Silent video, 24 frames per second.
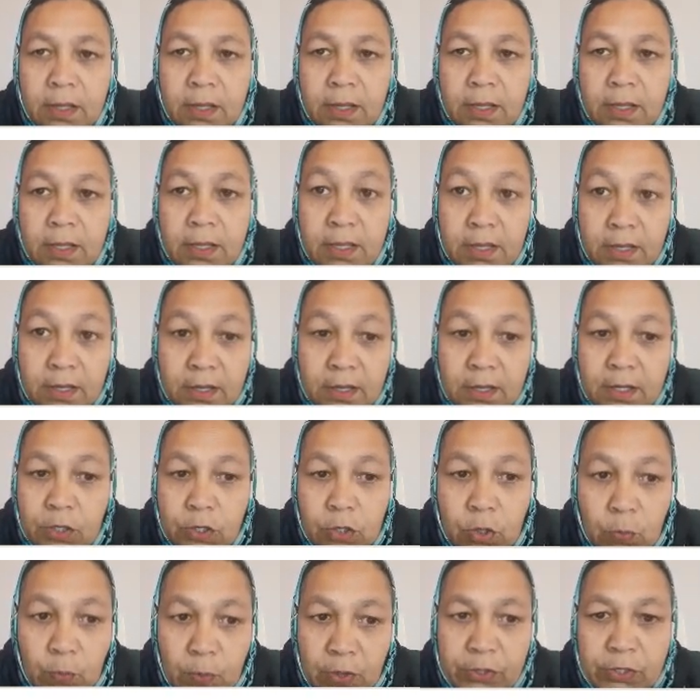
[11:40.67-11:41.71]
Here in
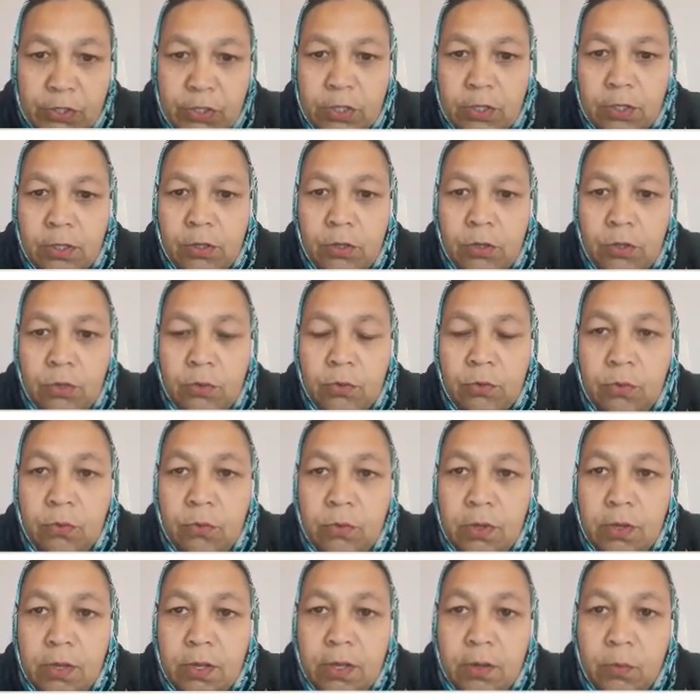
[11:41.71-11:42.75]
your body,
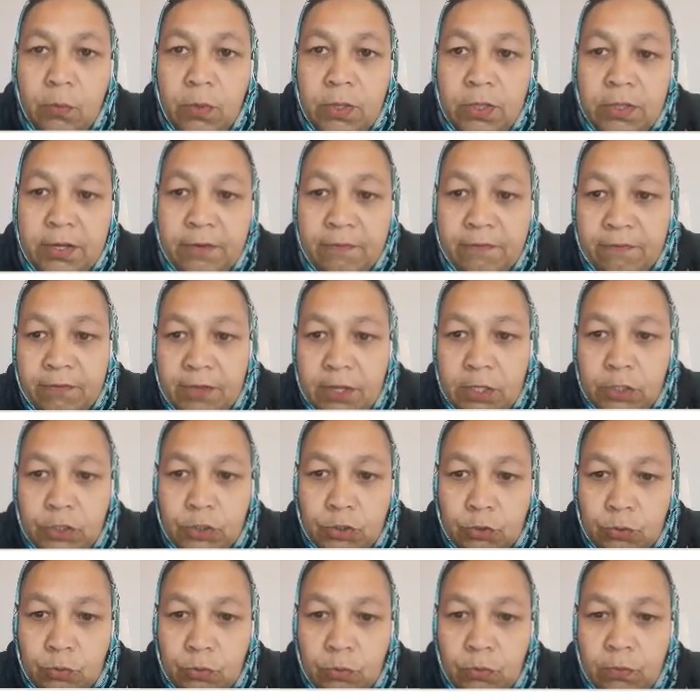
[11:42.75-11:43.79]
you will refer
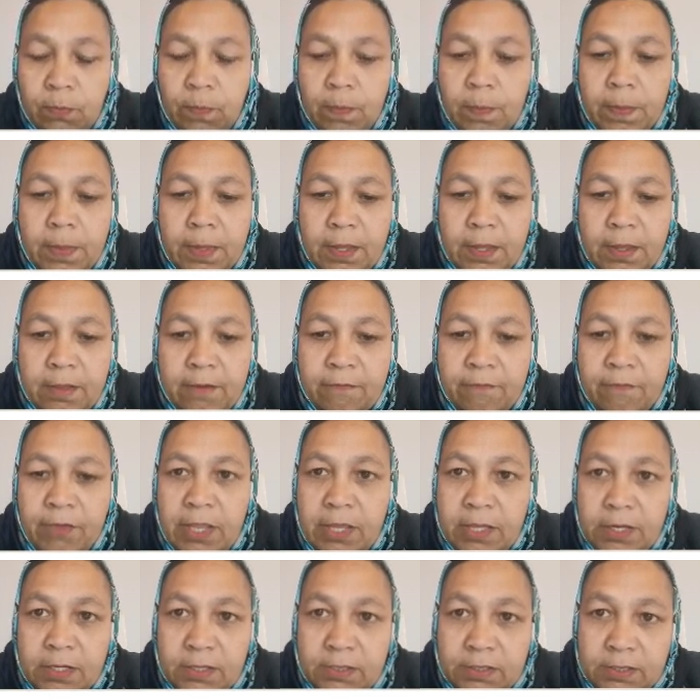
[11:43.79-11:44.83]
to
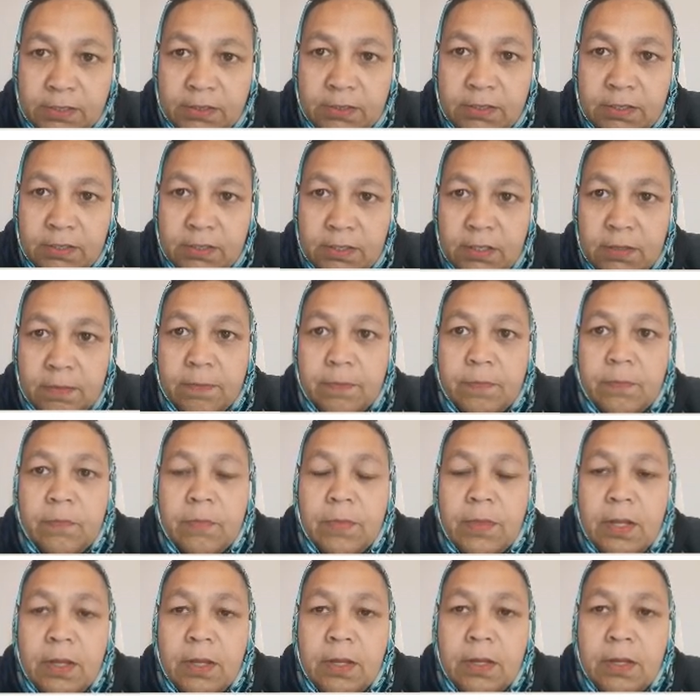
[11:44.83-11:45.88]
various
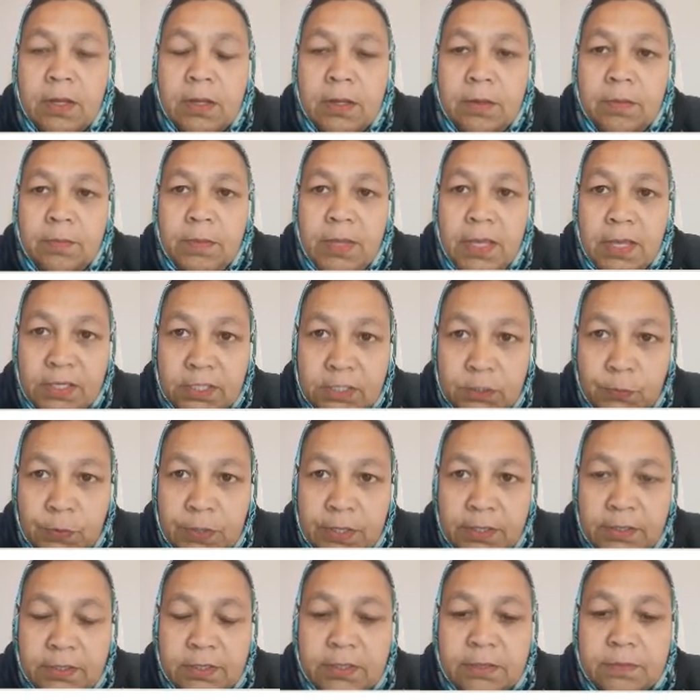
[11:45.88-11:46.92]

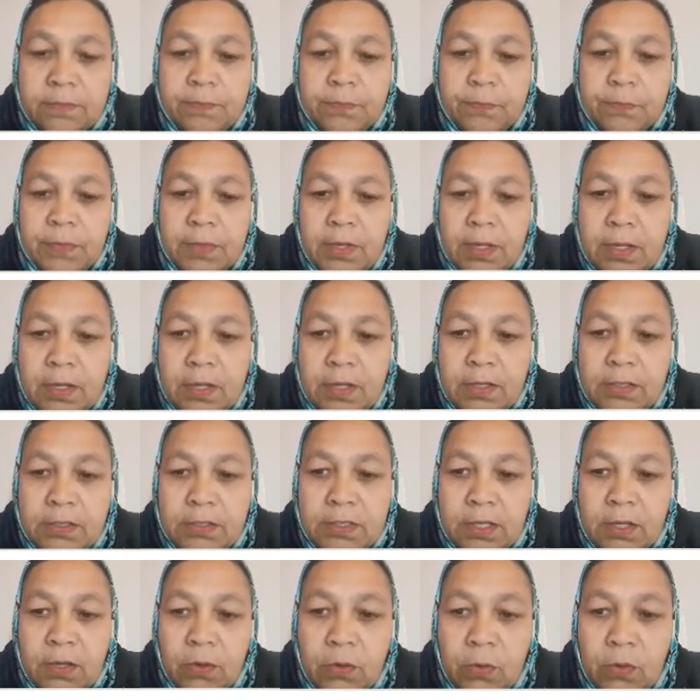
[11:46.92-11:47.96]
experts
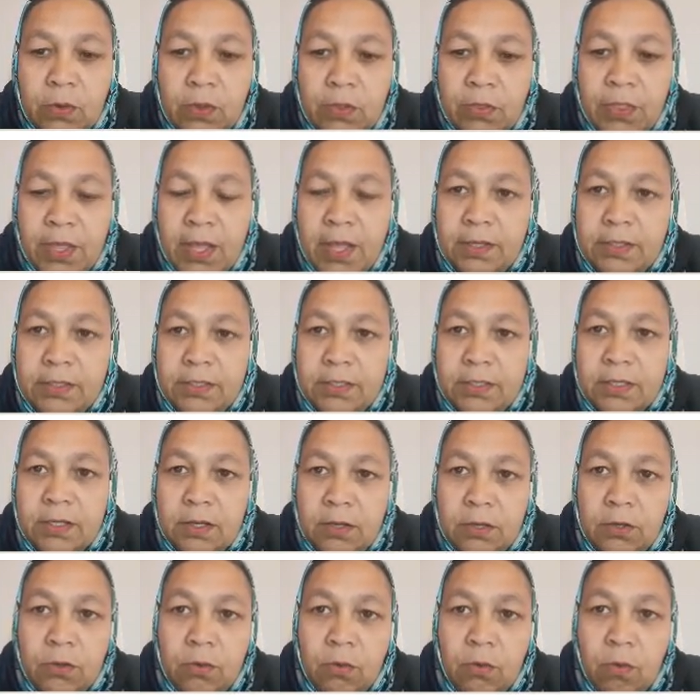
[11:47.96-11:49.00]
so that
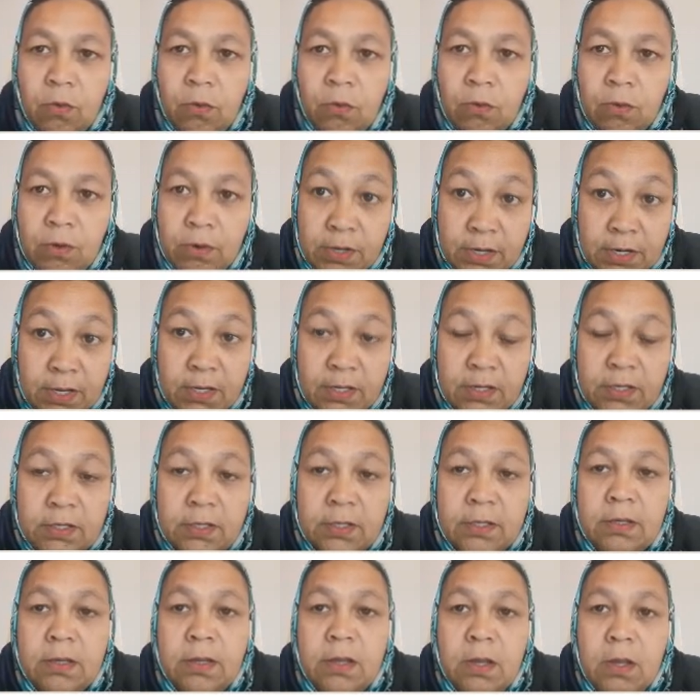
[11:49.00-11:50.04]
your
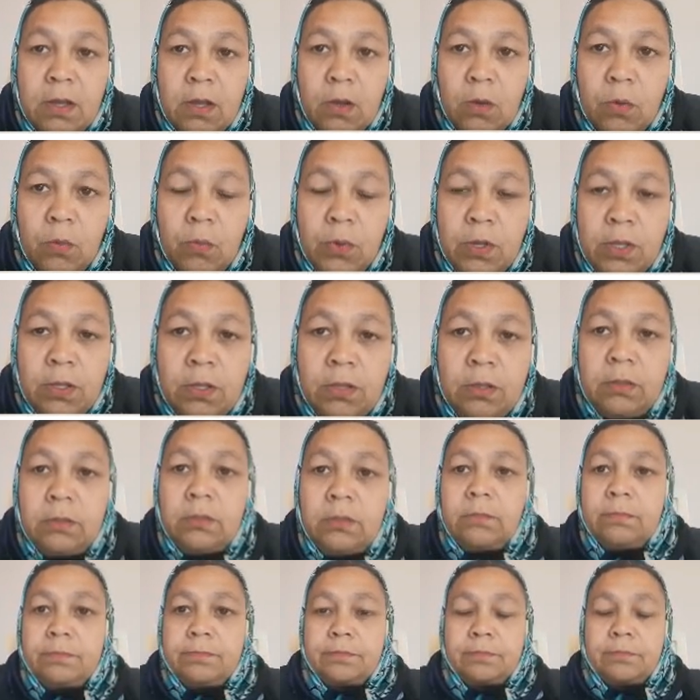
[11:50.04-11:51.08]
reader will